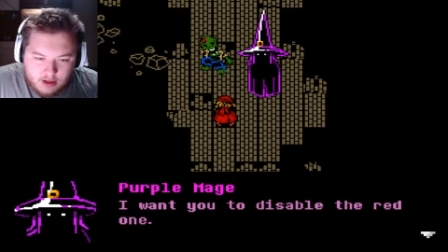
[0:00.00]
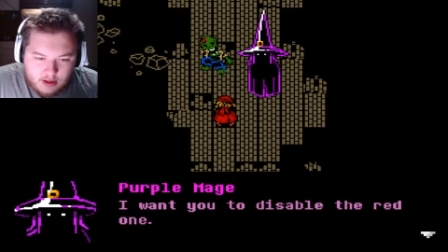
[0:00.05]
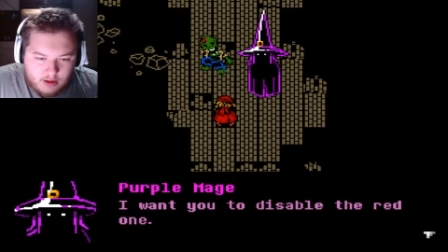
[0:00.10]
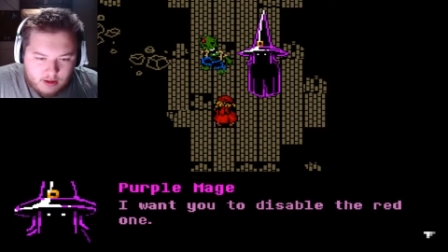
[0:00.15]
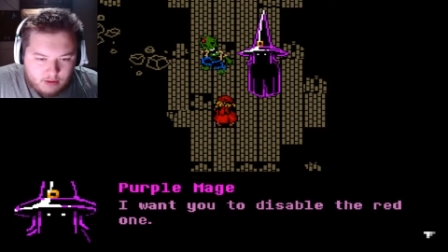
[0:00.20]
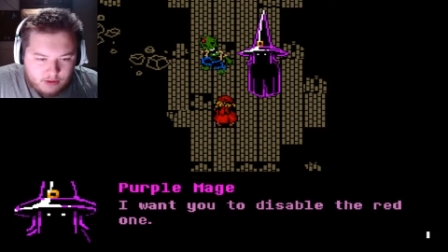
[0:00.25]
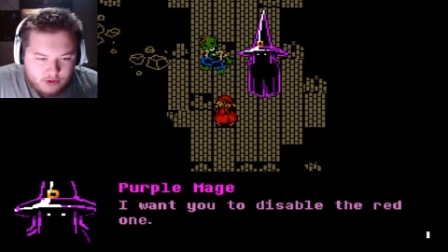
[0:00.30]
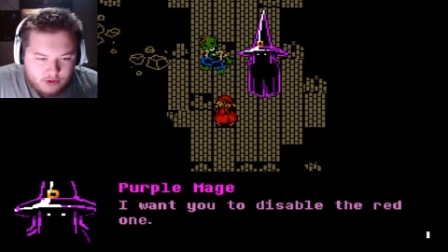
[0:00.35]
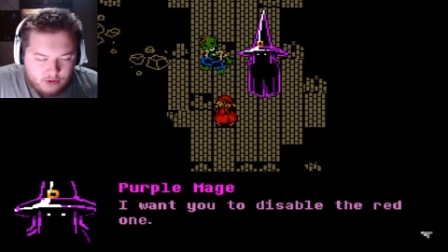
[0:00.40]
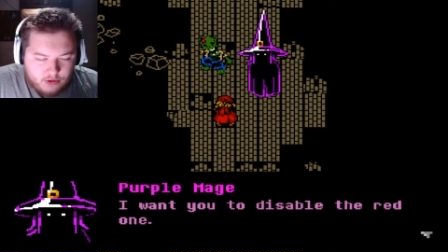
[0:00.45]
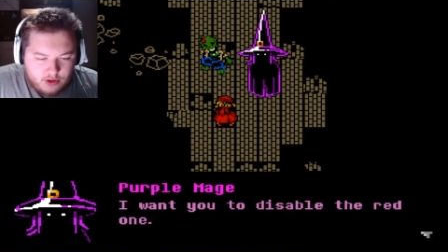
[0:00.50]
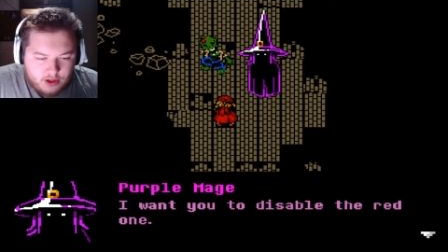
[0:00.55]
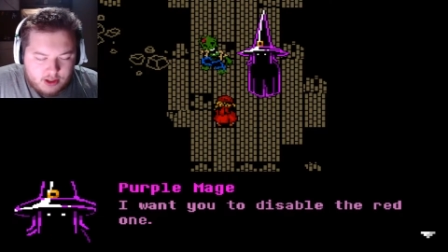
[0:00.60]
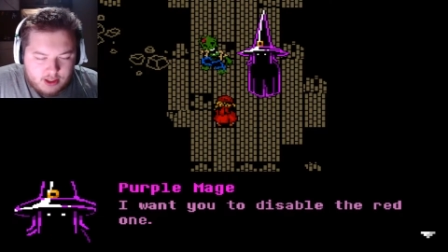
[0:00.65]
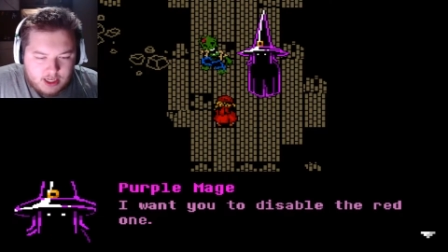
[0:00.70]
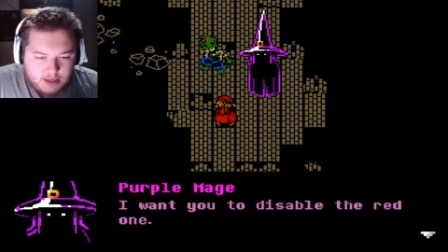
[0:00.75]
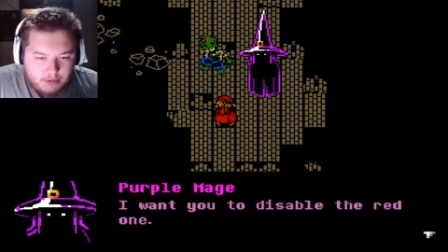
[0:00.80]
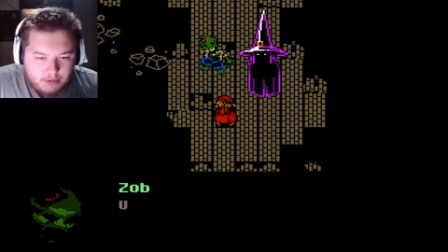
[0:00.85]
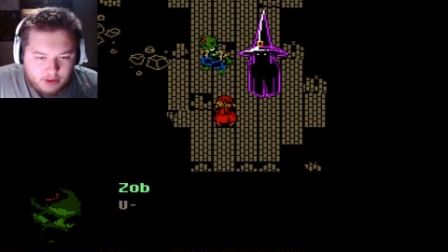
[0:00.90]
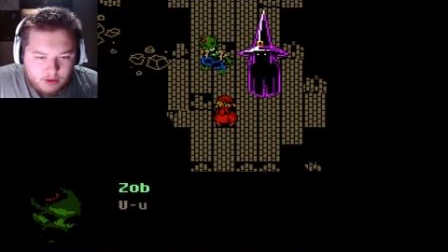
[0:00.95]
I want you to
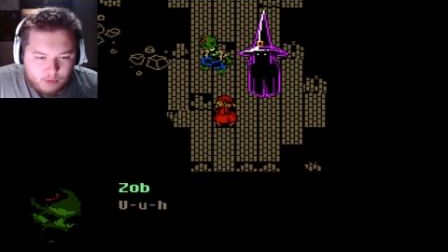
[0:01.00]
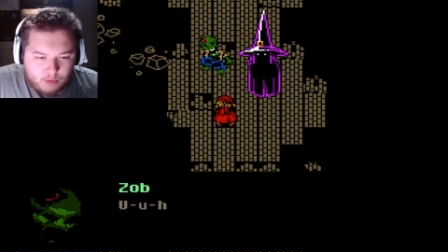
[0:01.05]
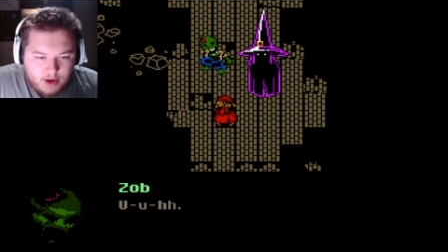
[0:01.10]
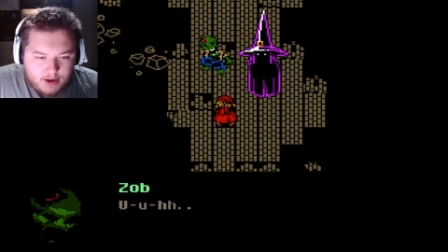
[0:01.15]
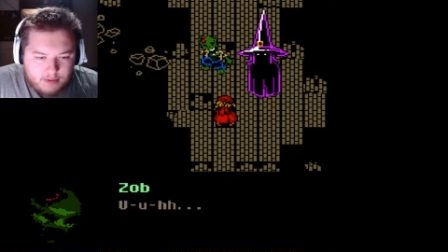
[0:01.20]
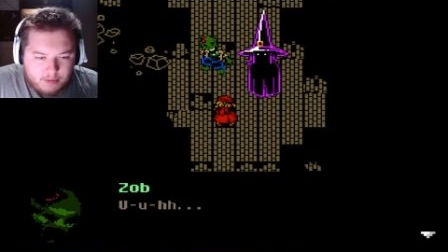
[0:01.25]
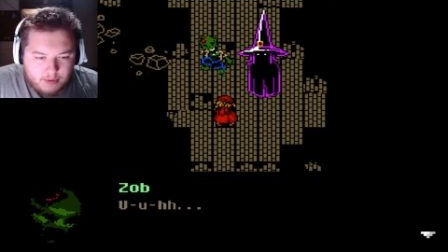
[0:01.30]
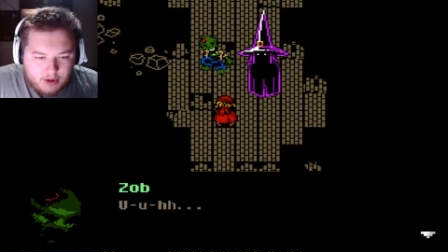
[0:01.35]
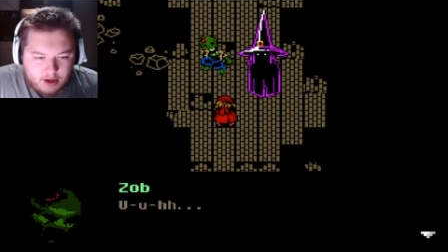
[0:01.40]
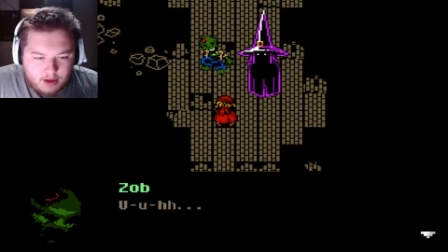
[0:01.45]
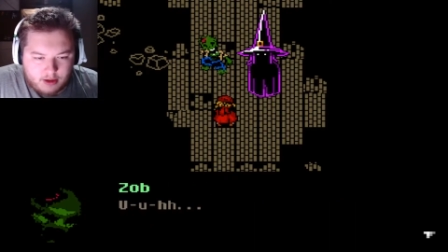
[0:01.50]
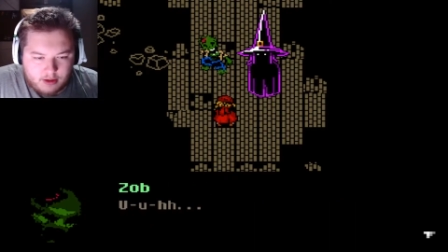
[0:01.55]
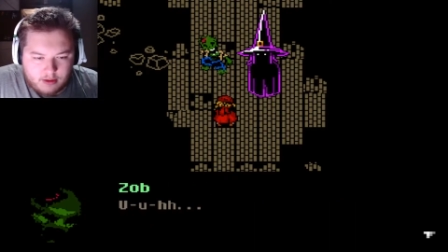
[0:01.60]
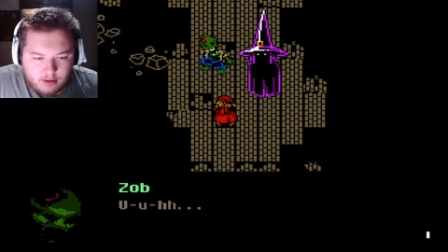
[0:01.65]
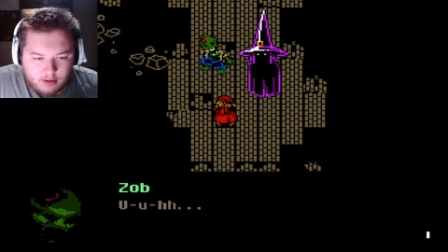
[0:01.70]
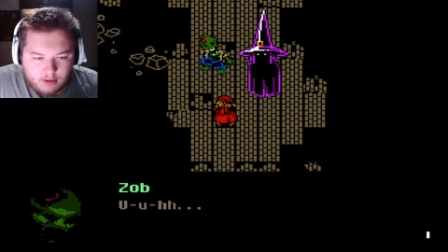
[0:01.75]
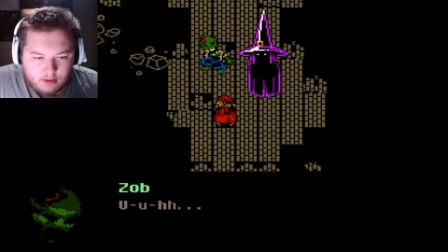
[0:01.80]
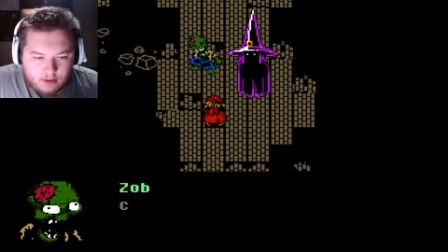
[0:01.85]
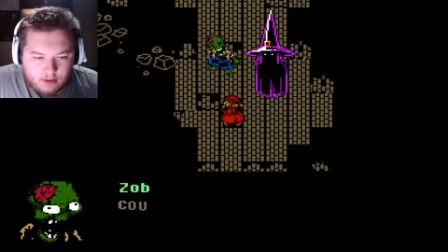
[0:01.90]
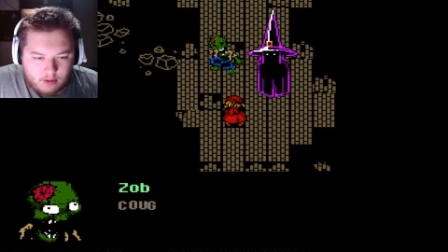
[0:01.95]
disable the red one.
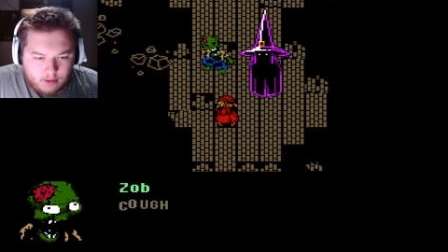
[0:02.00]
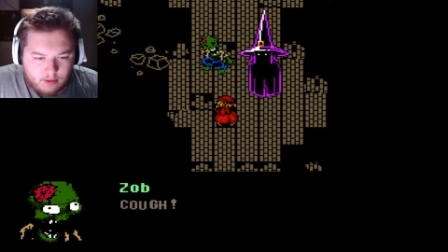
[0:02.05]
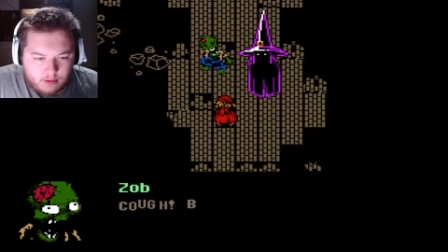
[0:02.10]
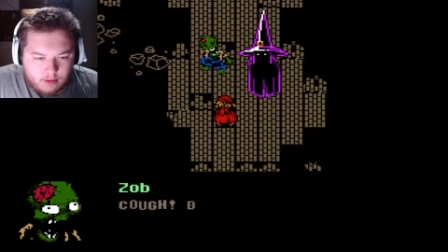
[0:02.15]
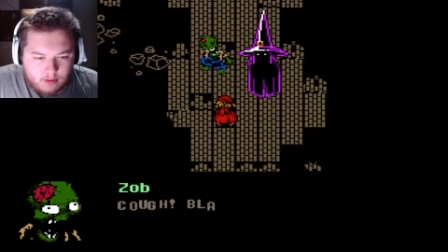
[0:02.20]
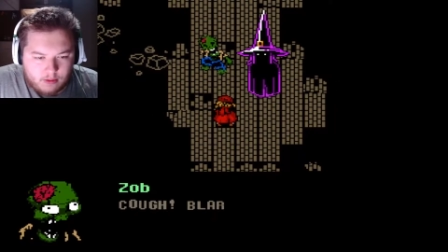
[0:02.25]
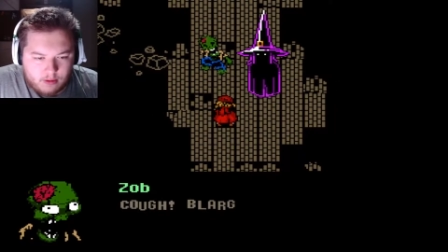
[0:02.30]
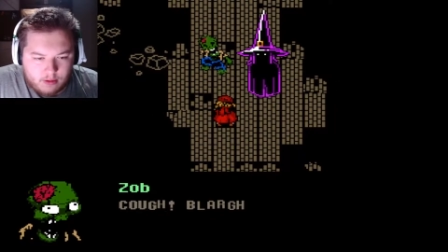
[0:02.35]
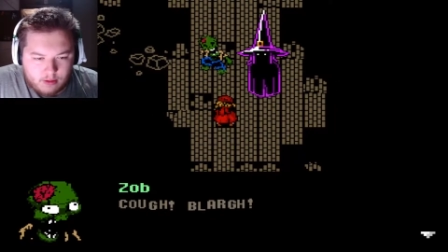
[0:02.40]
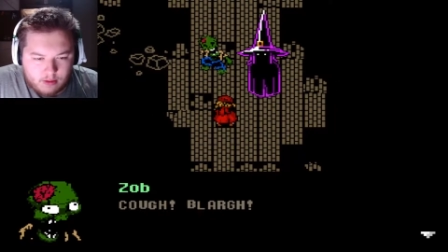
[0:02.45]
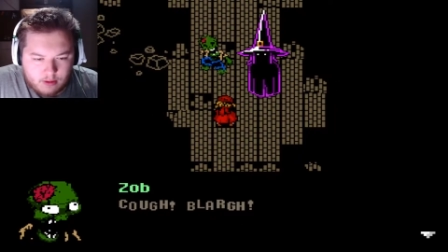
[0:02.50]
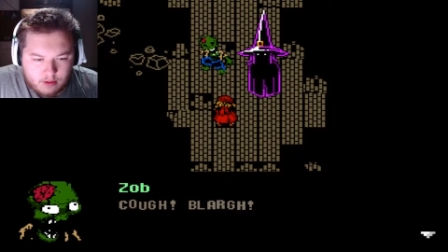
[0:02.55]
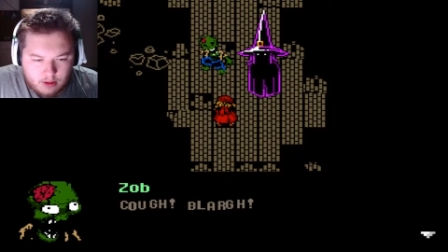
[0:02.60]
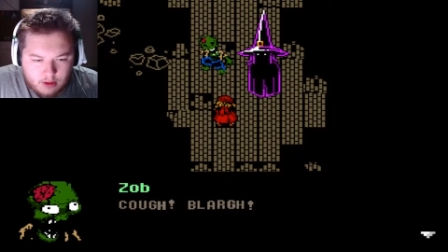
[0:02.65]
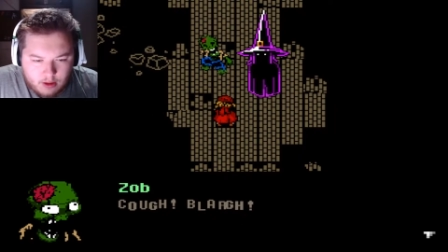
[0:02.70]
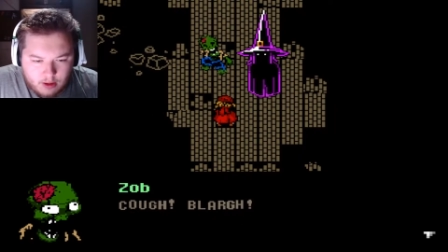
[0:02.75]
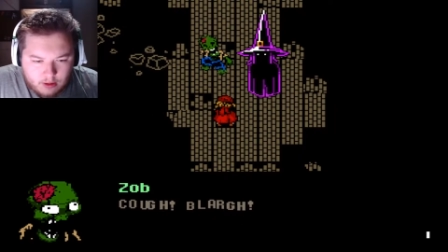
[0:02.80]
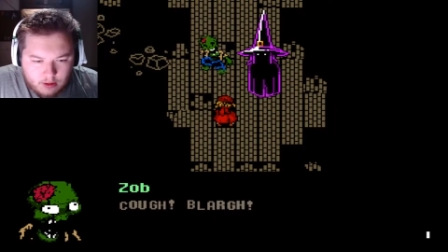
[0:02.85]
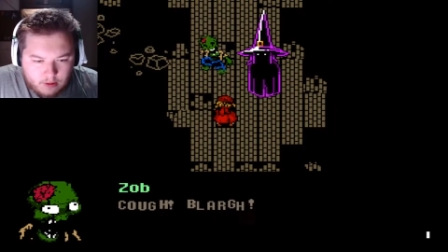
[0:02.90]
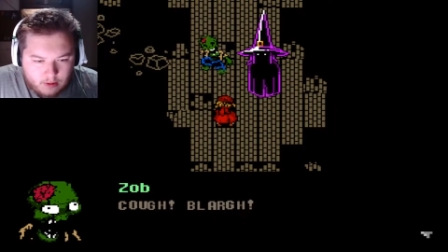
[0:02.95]

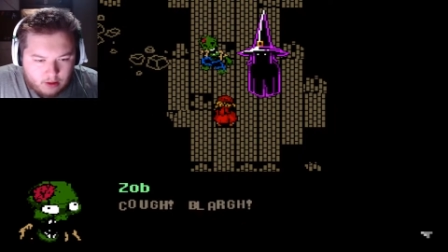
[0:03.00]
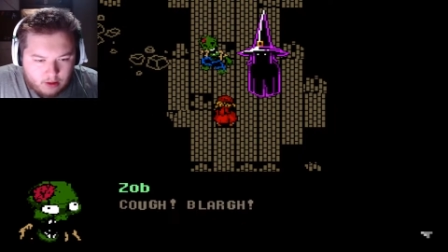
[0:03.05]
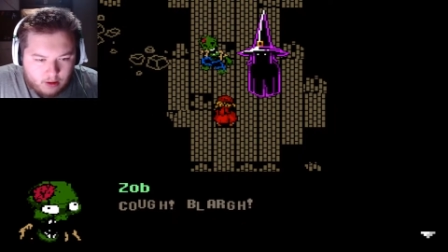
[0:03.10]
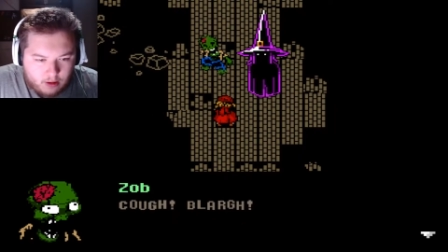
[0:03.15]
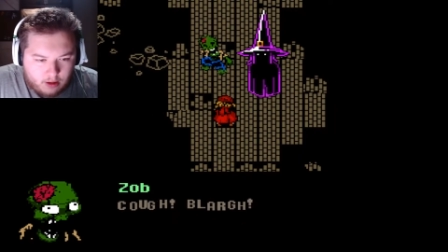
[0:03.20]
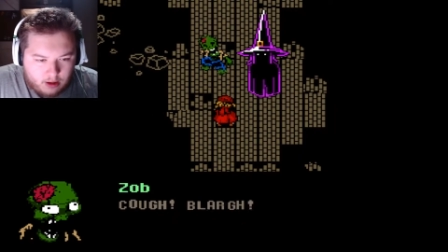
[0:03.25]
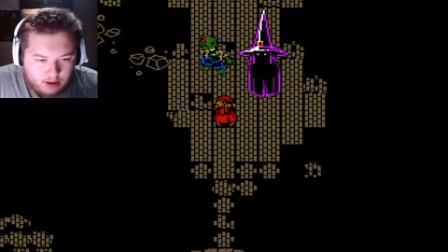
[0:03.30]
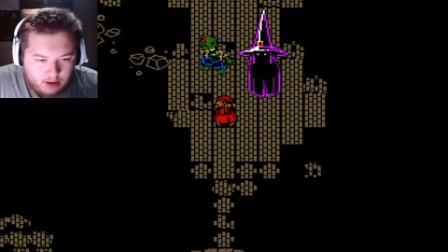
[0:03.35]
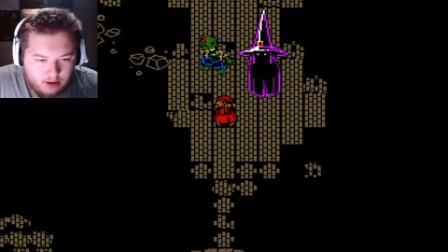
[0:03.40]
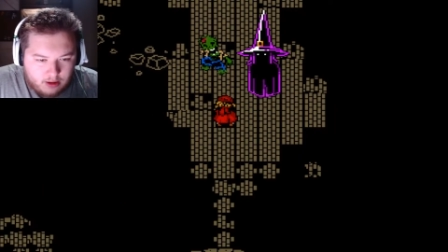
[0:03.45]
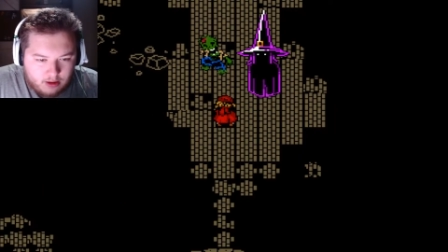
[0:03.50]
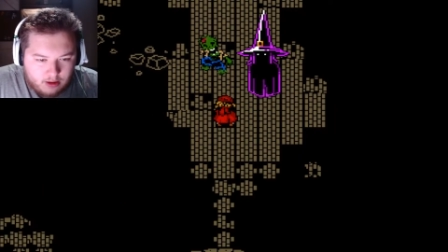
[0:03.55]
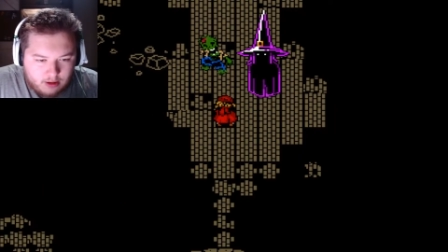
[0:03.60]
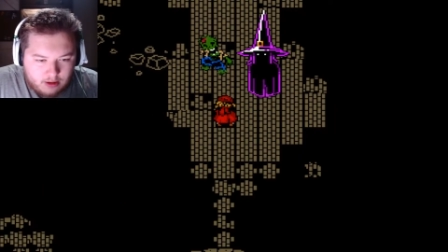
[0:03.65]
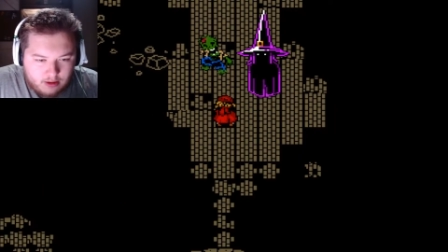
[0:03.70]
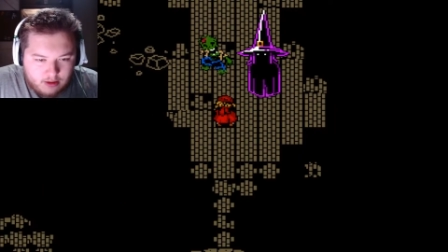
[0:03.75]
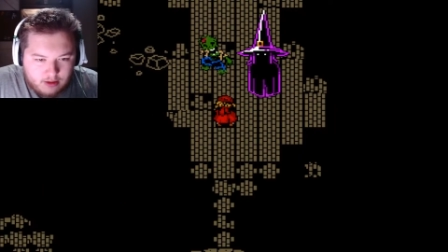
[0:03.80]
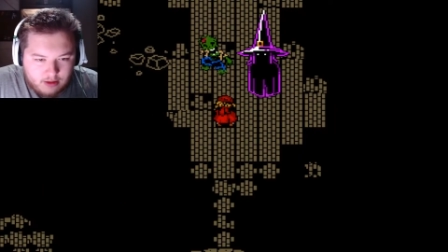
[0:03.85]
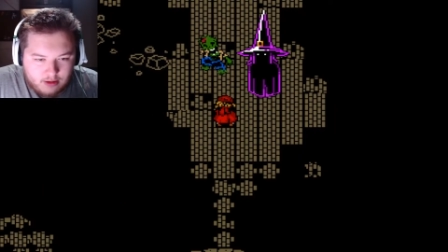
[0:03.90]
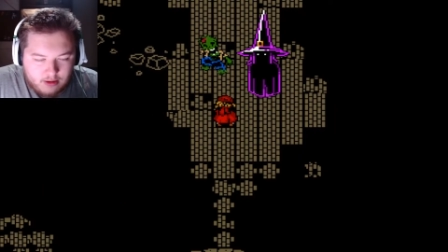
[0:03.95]
Oh.
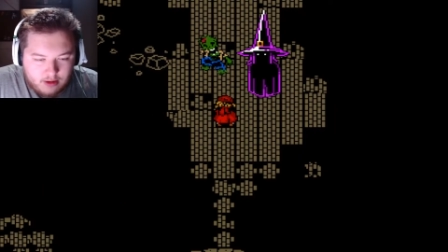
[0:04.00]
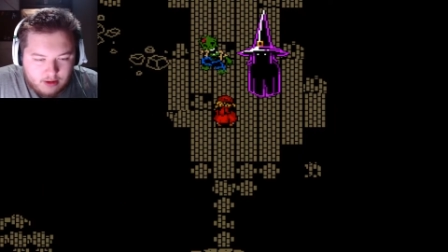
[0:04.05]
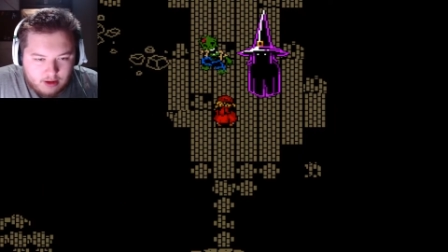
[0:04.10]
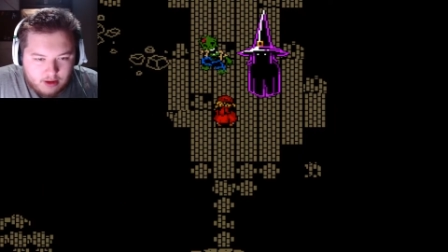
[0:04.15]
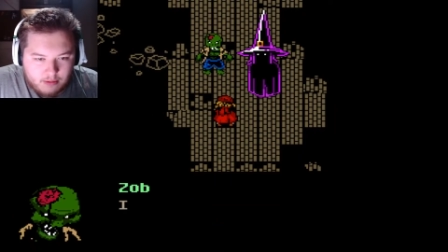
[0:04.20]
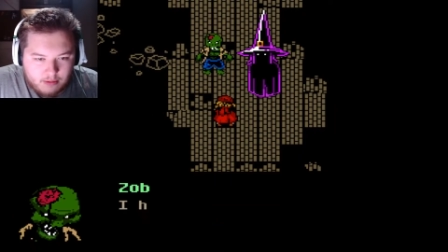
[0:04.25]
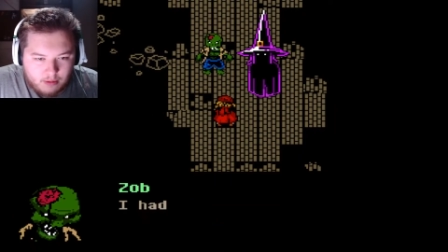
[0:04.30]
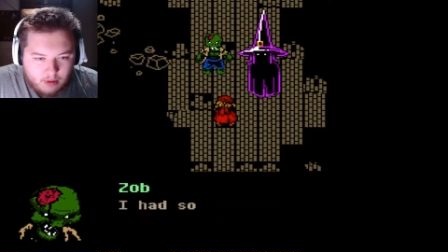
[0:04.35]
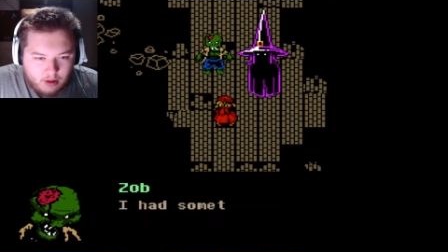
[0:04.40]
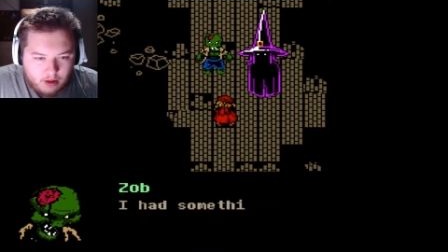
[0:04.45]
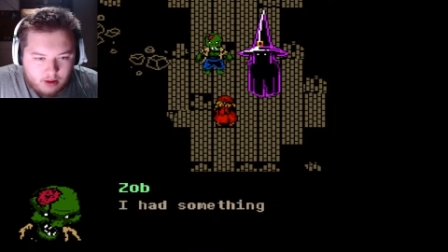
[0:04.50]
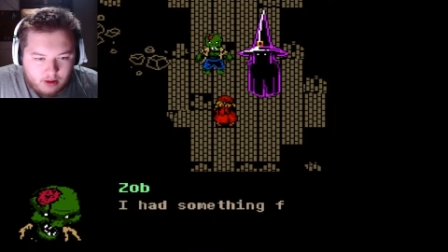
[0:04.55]
Ugh.